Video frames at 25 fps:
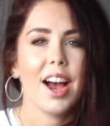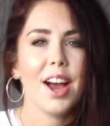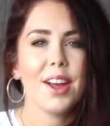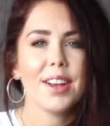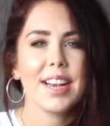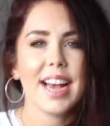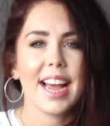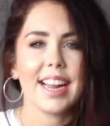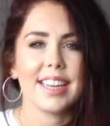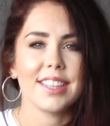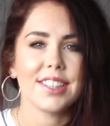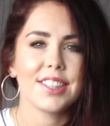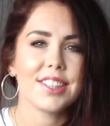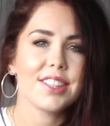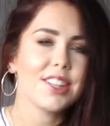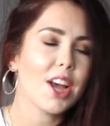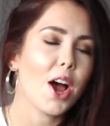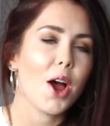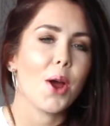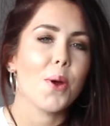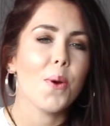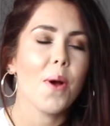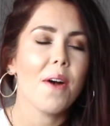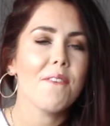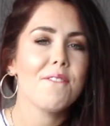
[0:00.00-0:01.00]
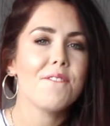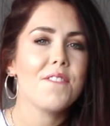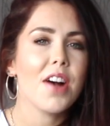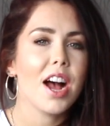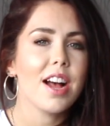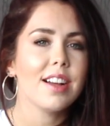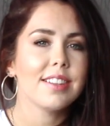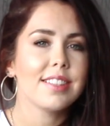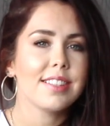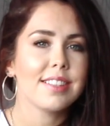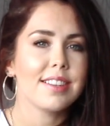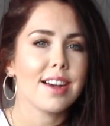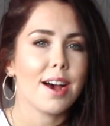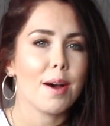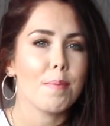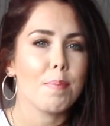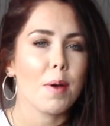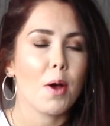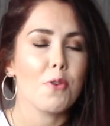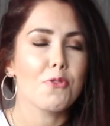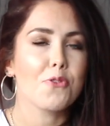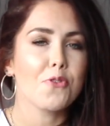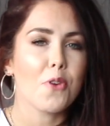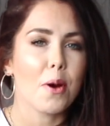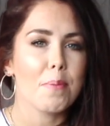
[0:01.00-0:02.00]
Okay, so first
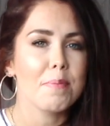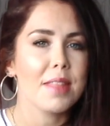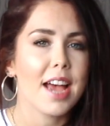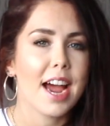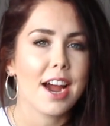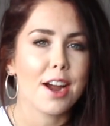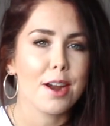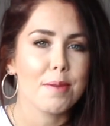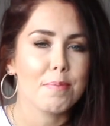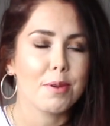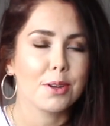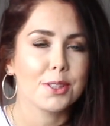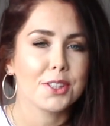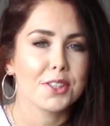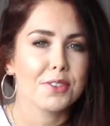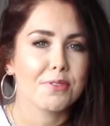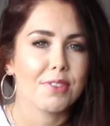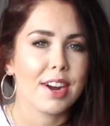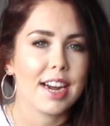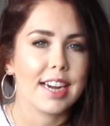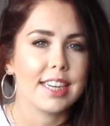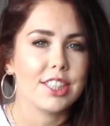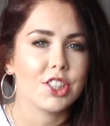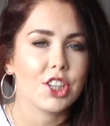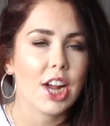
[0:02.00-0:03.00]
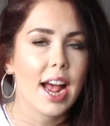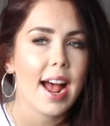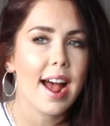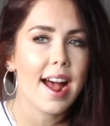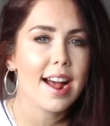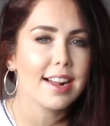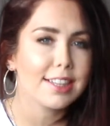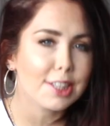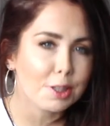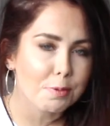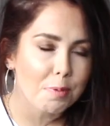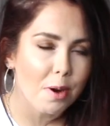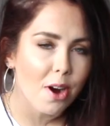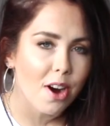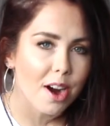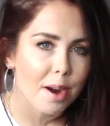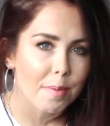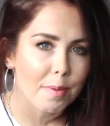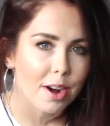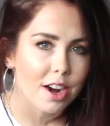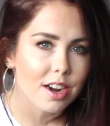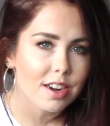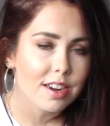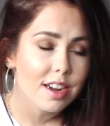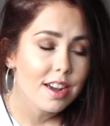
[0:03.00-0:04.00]
up from the Harry Potter range at
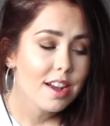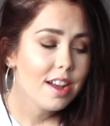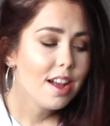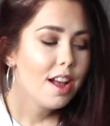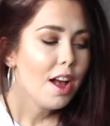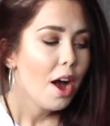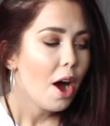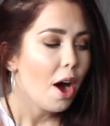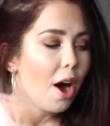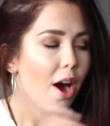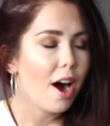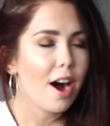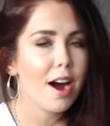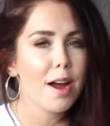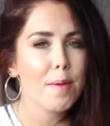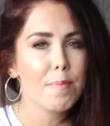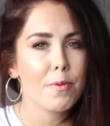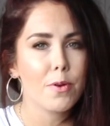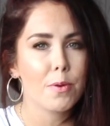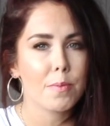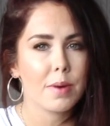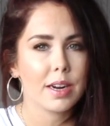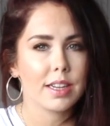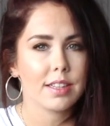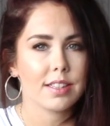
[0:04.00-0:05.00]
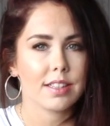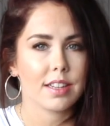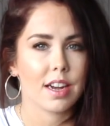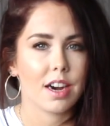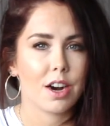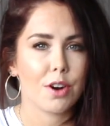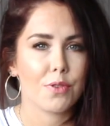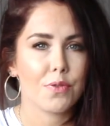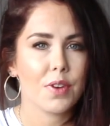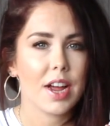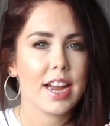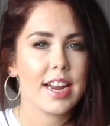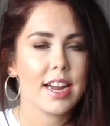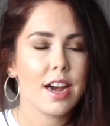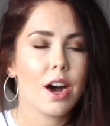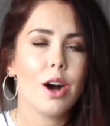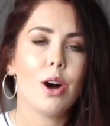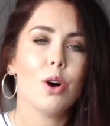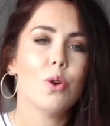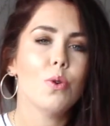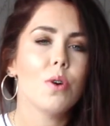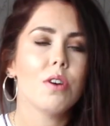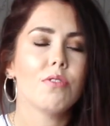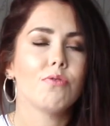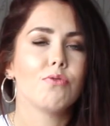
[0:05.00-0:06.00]
Primark, I bought myself a
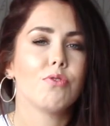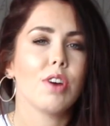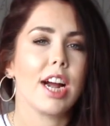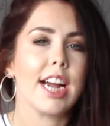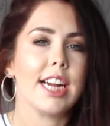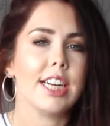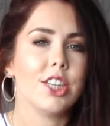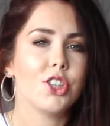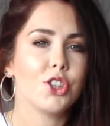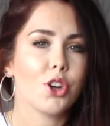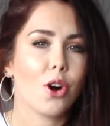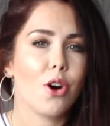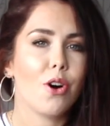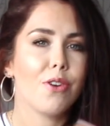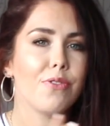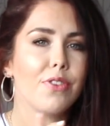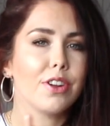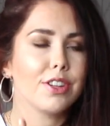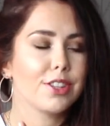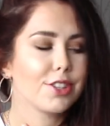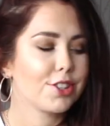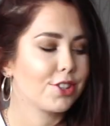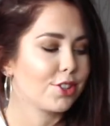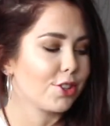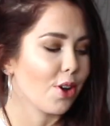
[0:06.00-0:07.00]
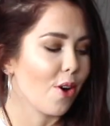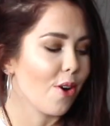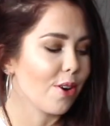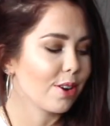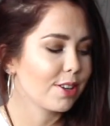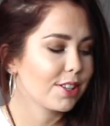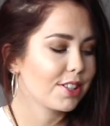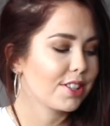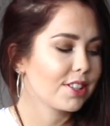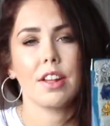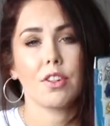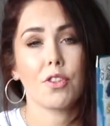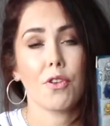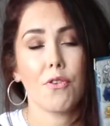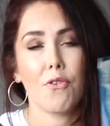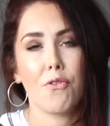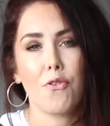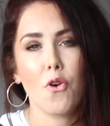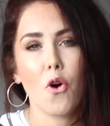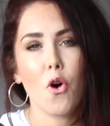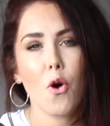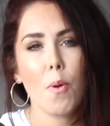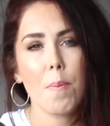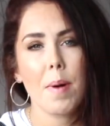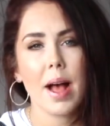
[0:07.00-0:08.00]
whole range of socks. There's
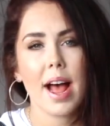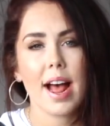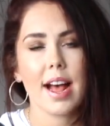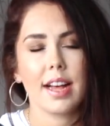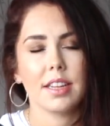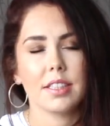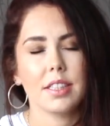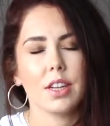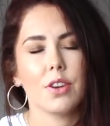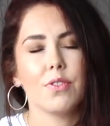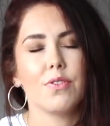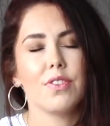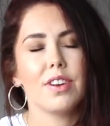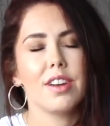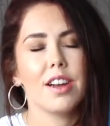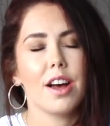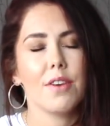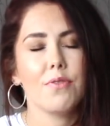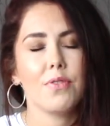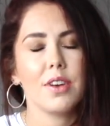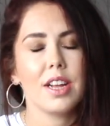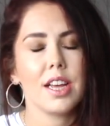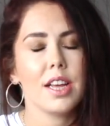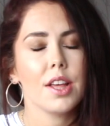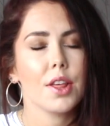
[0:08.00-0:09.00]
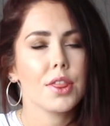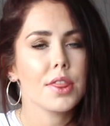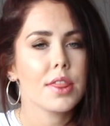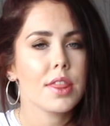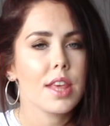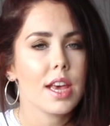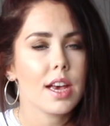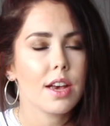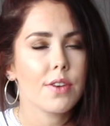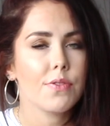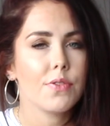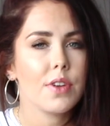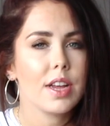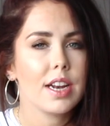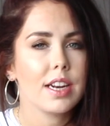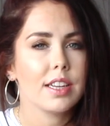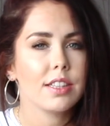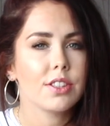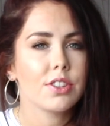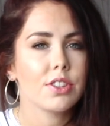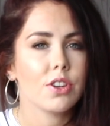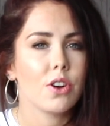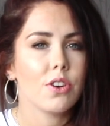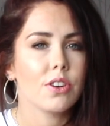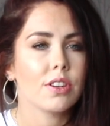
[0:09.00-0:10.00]
four pairs of lovely thick
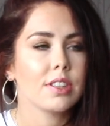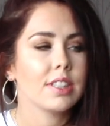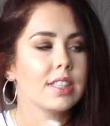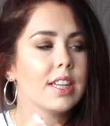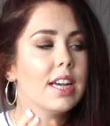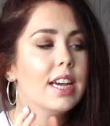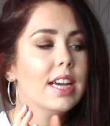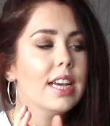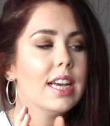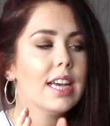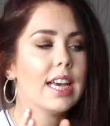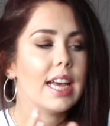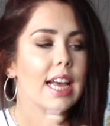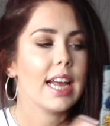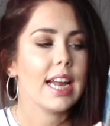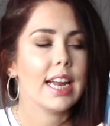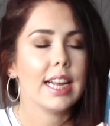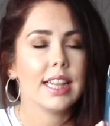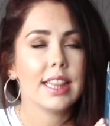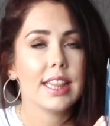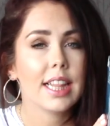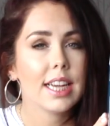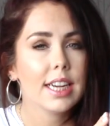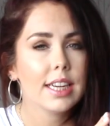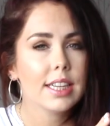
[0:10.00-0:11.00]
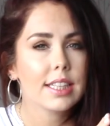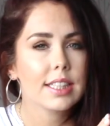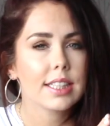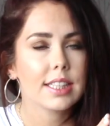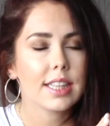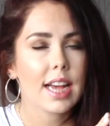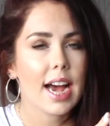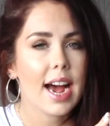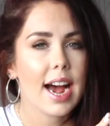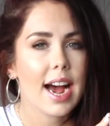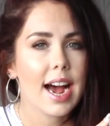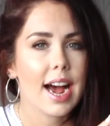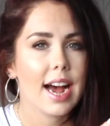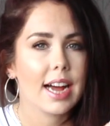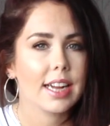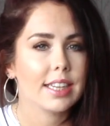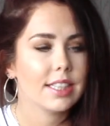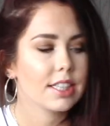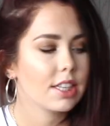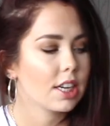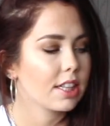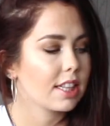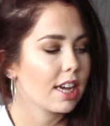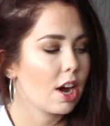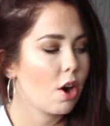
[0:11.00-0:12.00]
feeling socks in this,
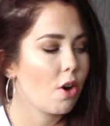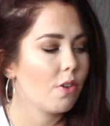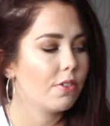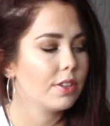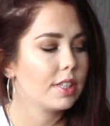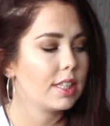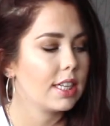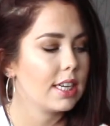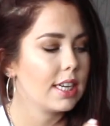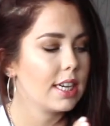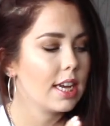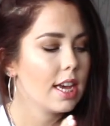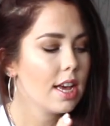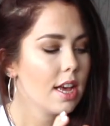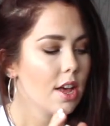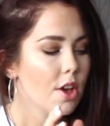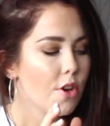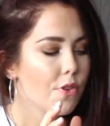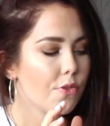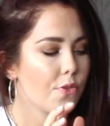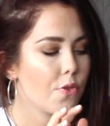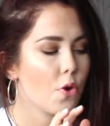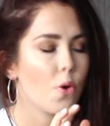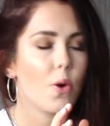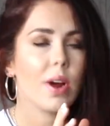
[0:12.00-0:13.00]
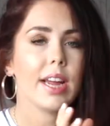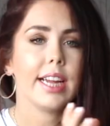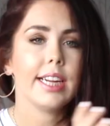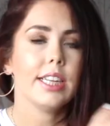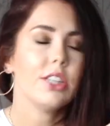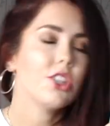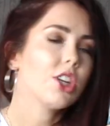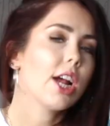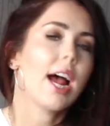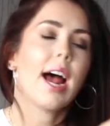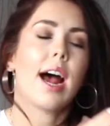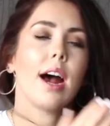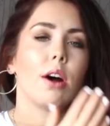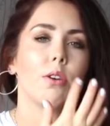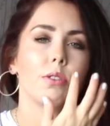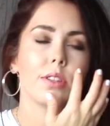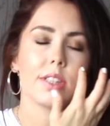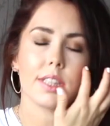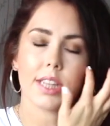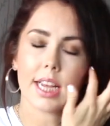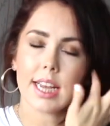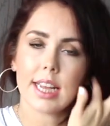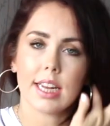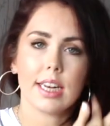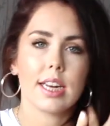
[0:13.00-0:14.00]
and they're obviously for each
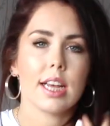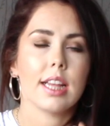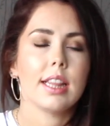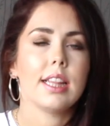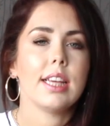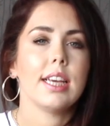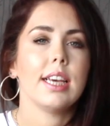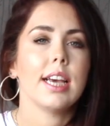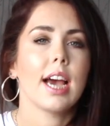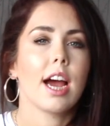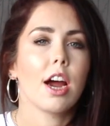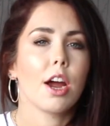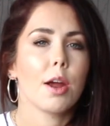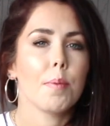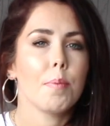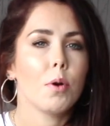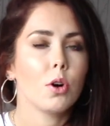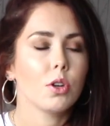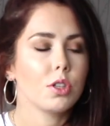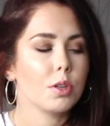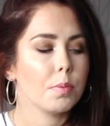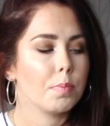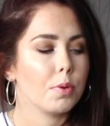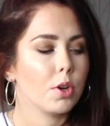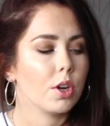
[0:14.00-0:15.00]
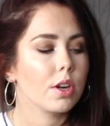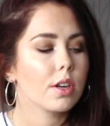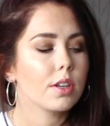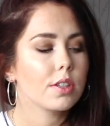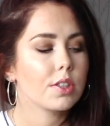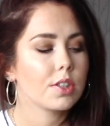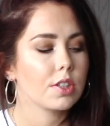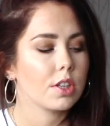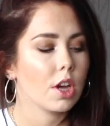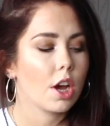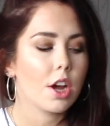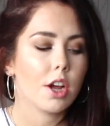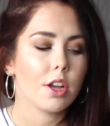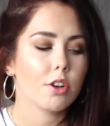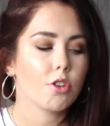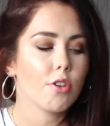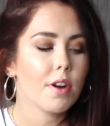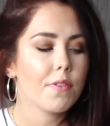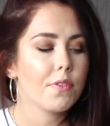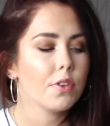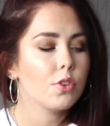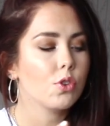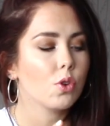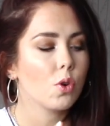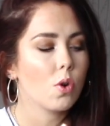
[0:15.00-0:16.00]
house in the Harry Potter books. So
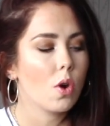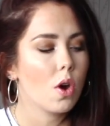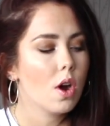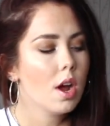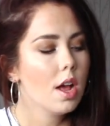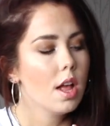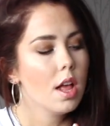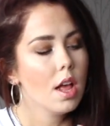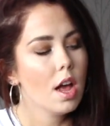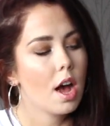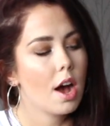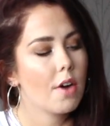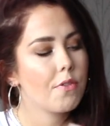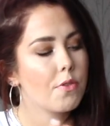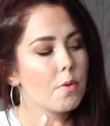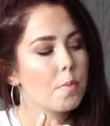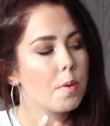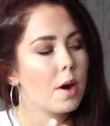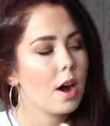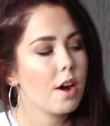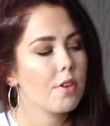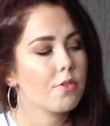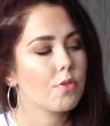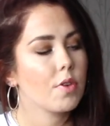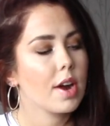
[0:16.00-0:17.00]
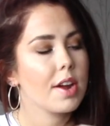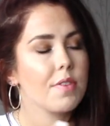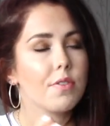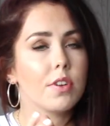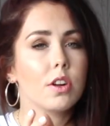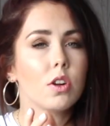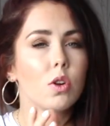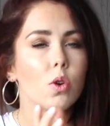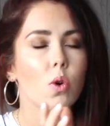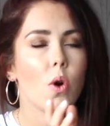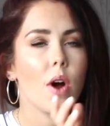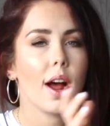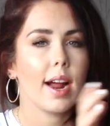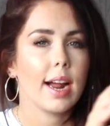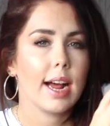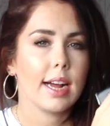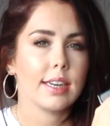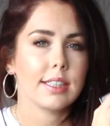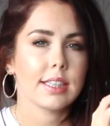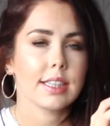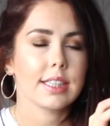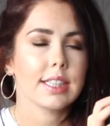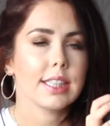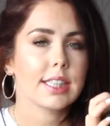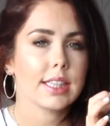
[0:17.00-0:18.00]
Gryffindor, Hufflepuff, Ravenclaw
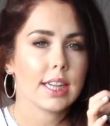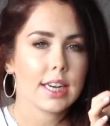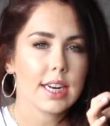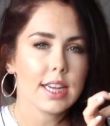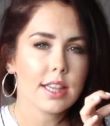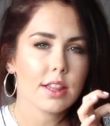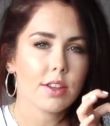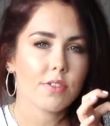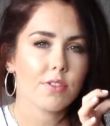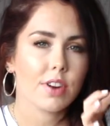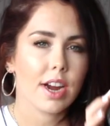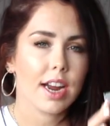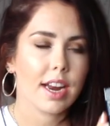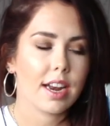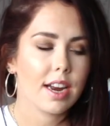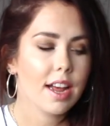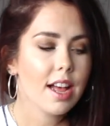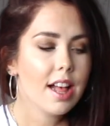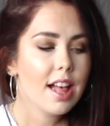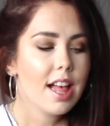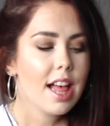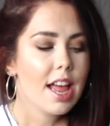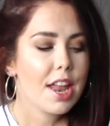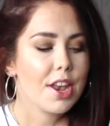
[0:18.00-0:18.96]
and Slytherin.